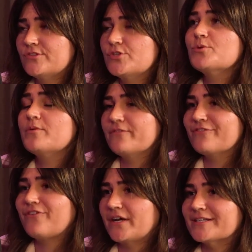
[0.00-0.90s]
two of
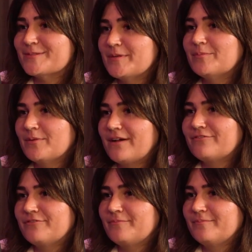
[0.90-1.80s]
the funniest people
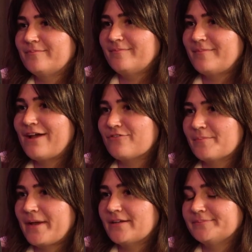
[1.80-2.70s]
I've
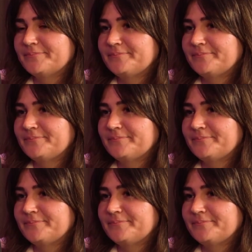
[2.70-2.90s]
ever met.